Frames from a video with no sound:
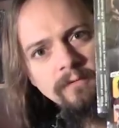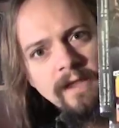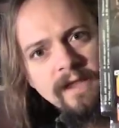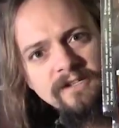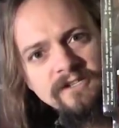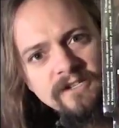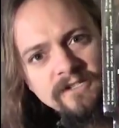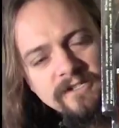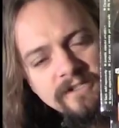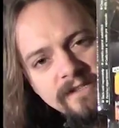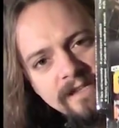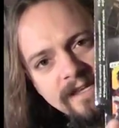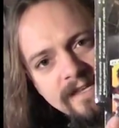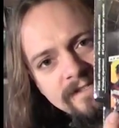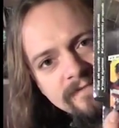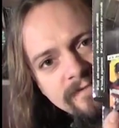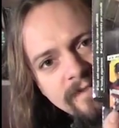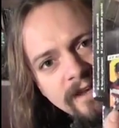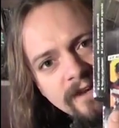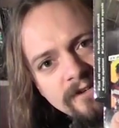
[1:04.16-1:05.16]
Legends,
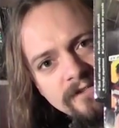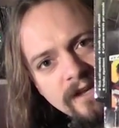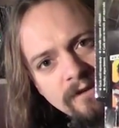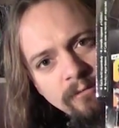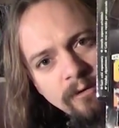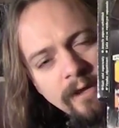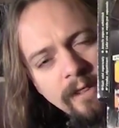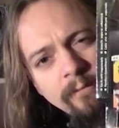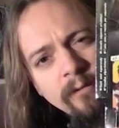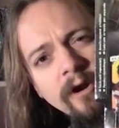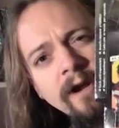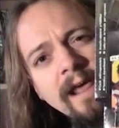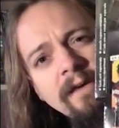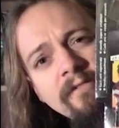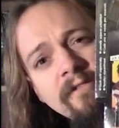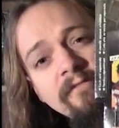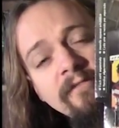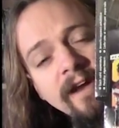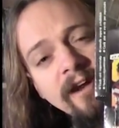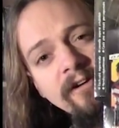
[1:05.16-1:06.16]
these figures, we're going to have
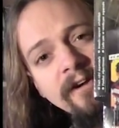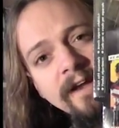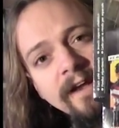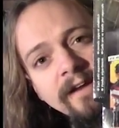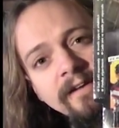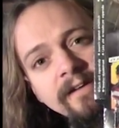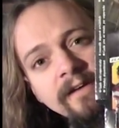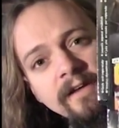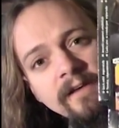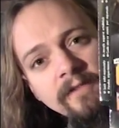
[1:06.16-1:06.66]
a variant.